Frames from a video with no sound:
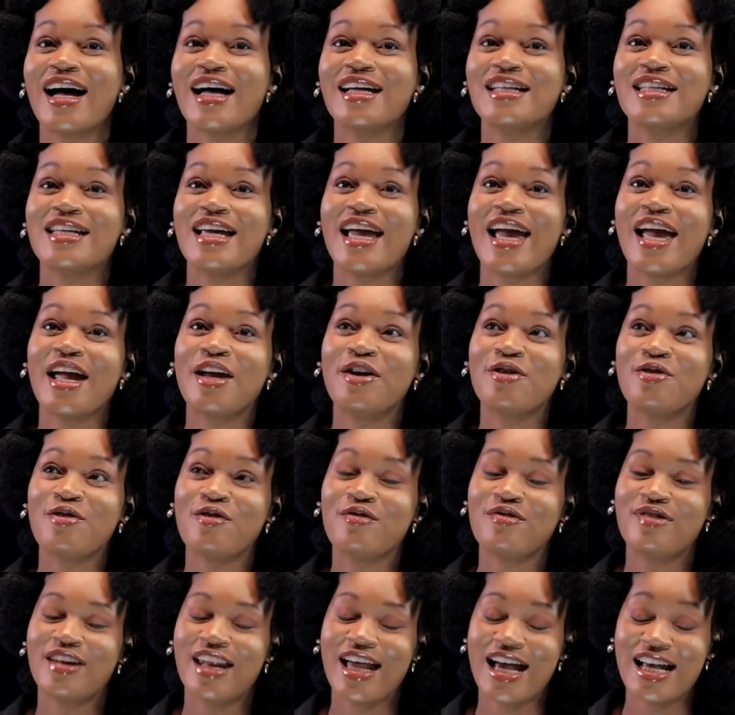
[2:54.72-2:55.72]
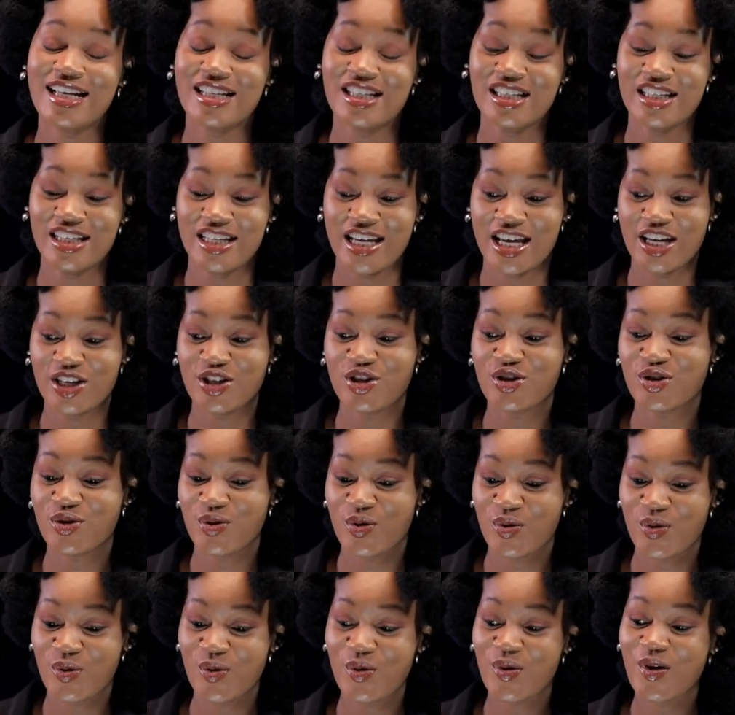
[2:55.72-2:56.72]
at the end of last year.
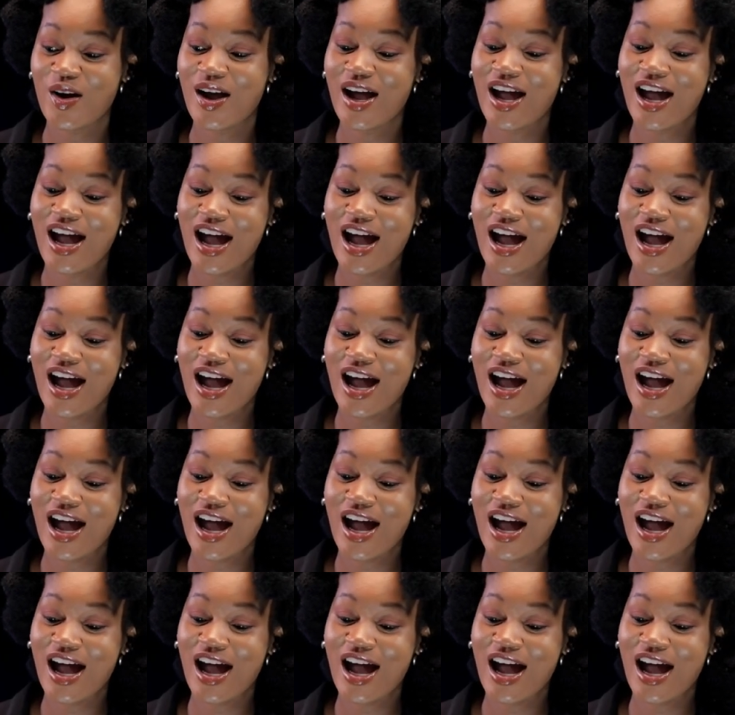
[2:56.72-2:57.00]
So